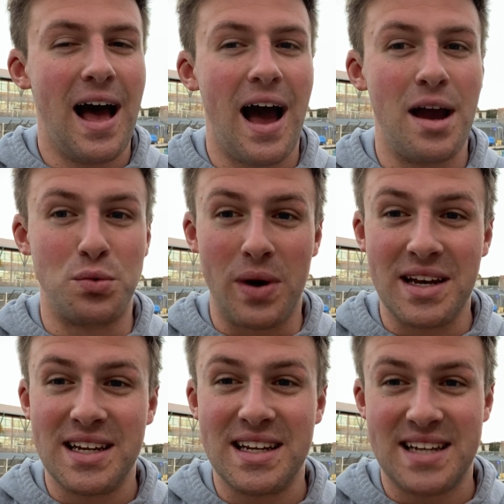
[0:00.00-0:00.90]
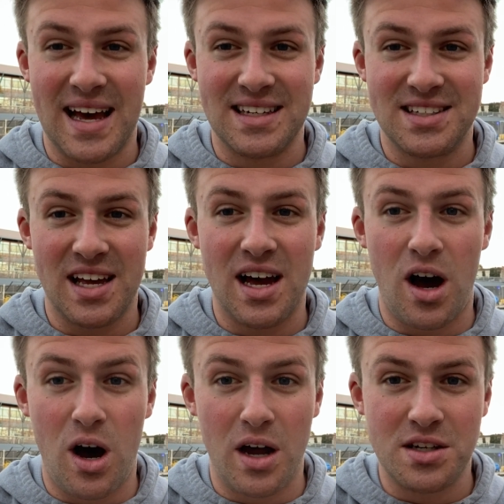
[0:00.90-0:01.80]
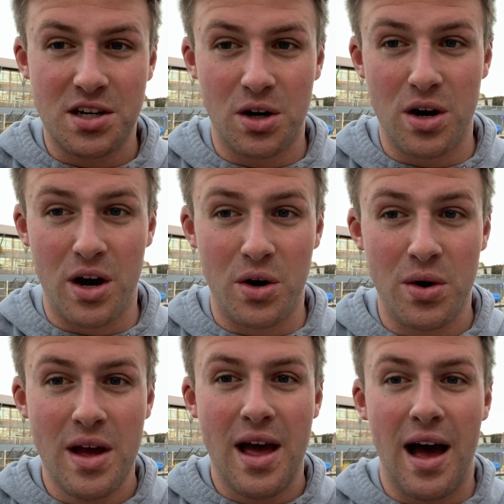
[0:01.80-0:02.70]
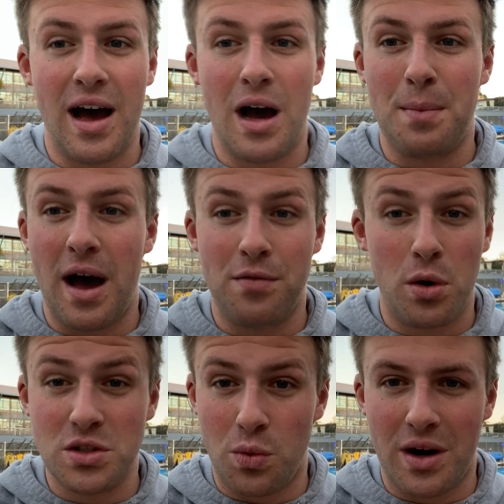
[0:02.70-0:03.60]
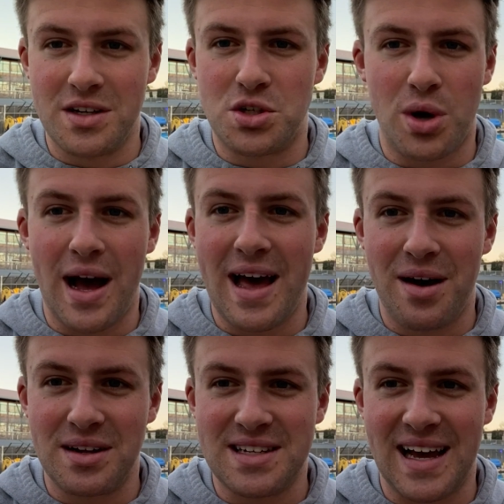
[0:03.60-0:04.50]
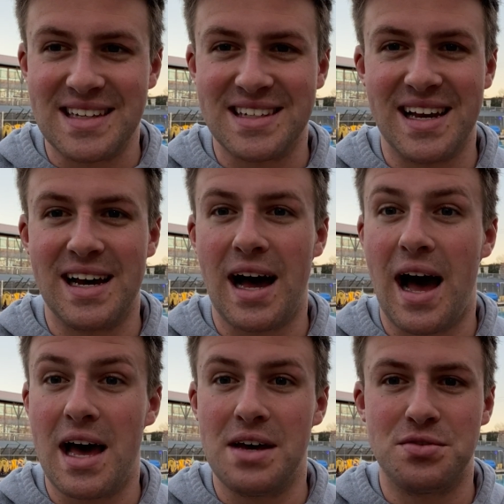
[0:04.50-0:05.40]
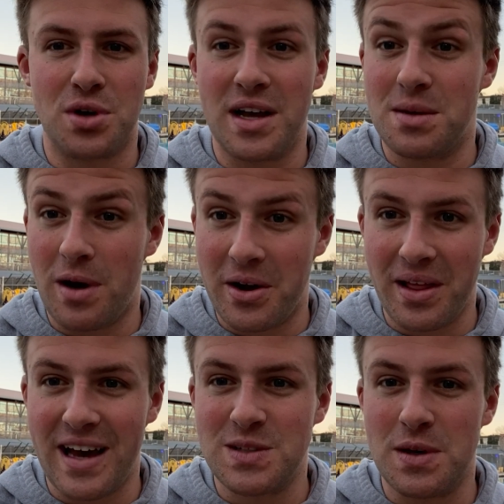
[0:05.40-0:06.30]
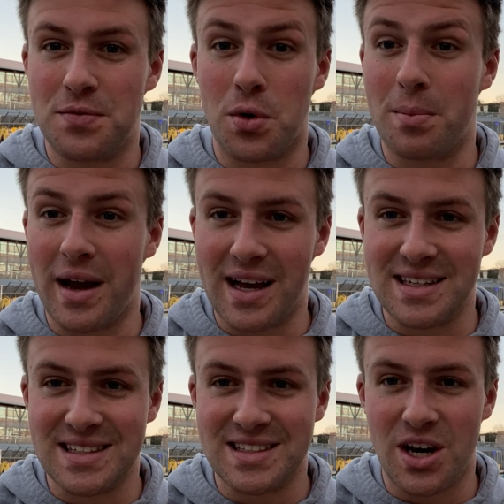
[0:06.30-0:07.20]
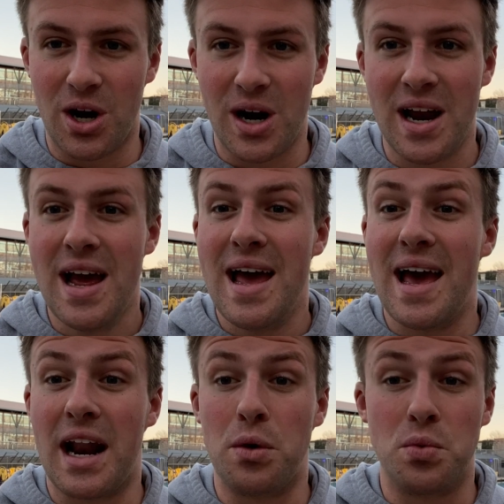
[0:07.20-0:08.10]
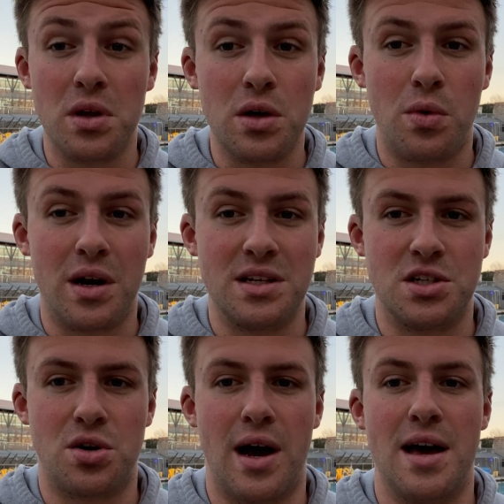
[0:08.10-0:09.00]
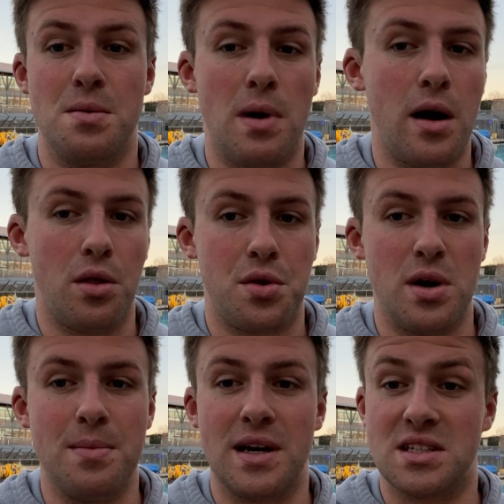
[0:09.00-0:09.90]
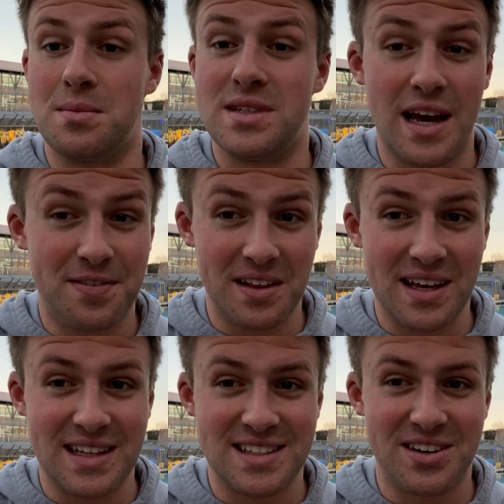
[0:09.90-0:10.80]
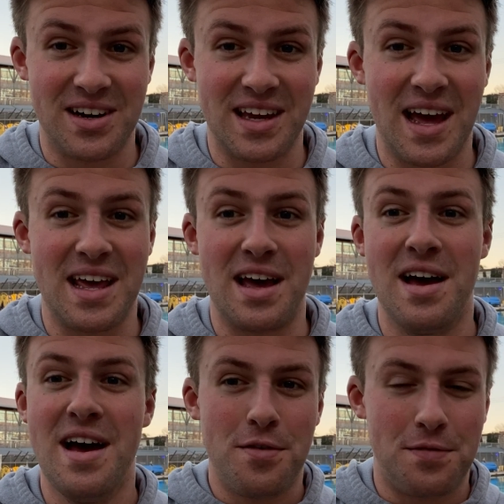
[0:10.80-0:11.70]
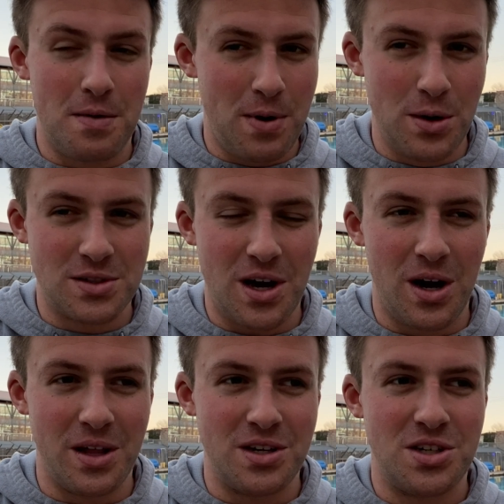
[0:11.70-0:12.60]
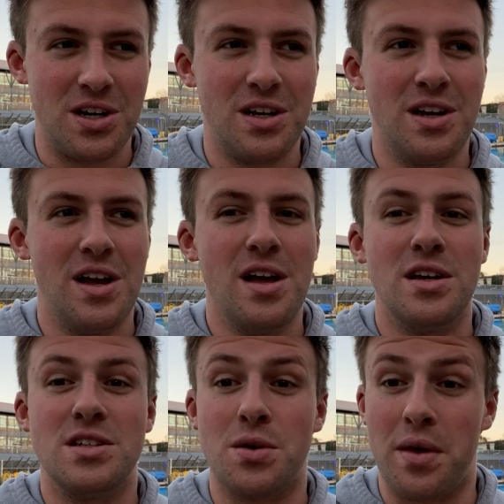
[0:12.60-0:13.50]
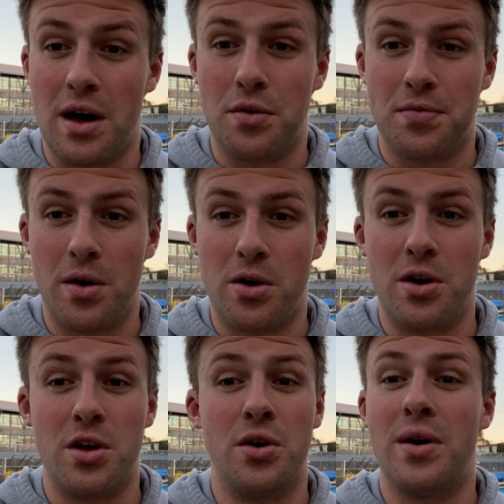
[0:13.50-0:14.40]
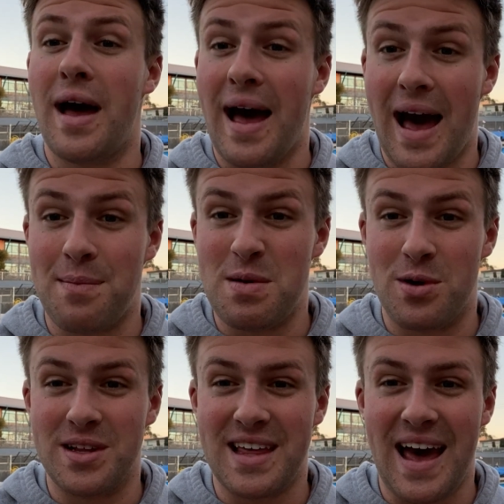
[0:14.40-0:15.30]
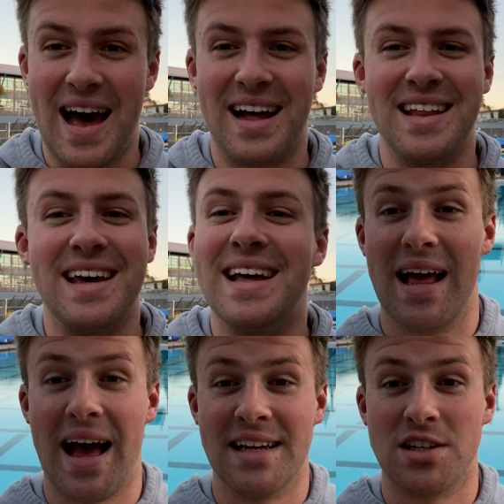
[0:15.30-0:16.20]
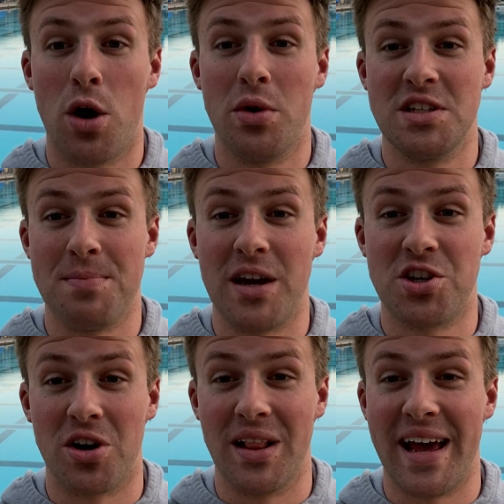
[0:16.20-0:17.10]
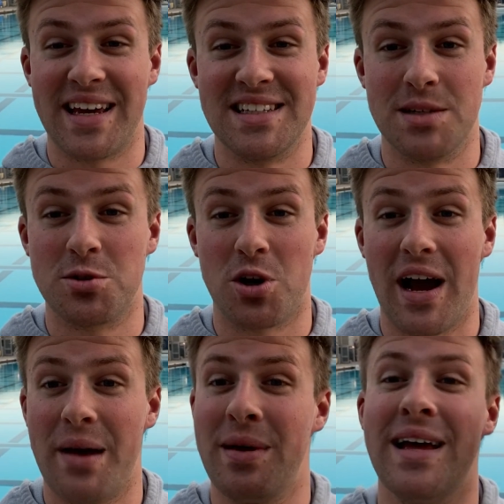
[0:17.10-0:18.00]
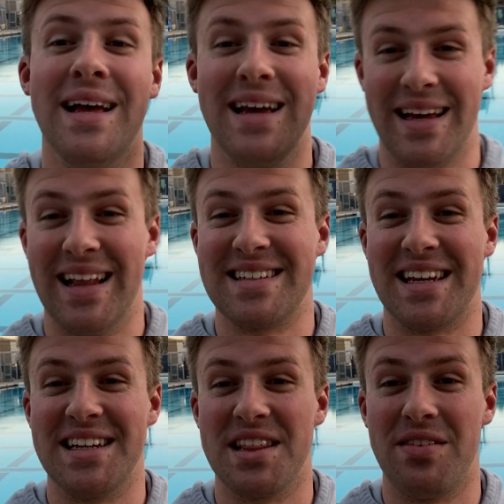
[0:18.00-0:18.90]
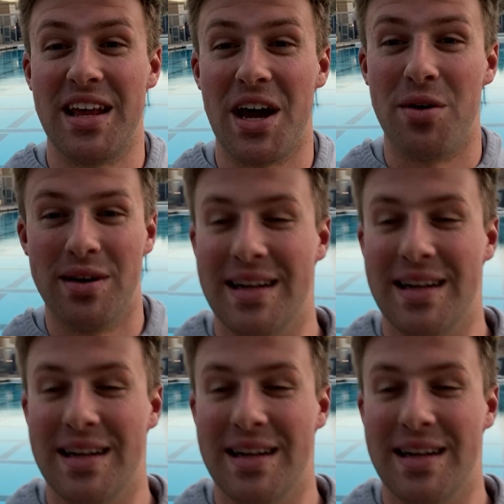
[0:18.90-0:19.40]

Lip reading: I rented a Tesla on Turo. I've always wanted to try out a Tesla. I've tried the Model S before, my cousin's car, and I really wanted to try the Model 3 because I'm definitely considering getting it for post-college. So without further ado, happy birthday, Allie. As always, make sure to like and subscribe, and let's get into the video.